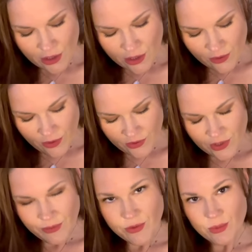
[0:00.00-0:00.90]
There's a
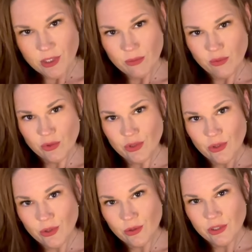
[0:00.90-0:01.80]
difference between coming full
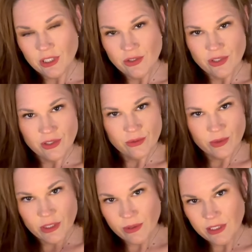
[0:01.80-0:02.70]
circle and then you just
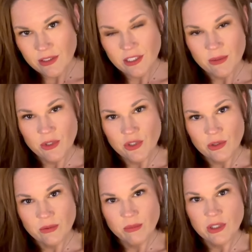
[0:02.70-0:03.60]
recreate the same
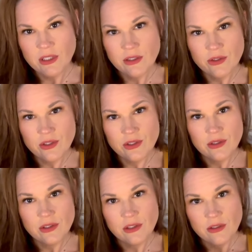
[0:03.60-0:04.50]
issue. But then there's
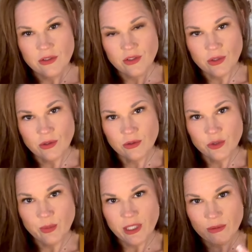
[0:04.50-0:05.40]
circle
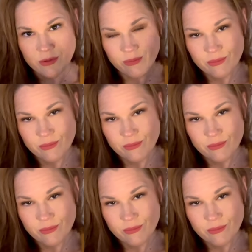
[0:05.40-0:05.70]
spiral.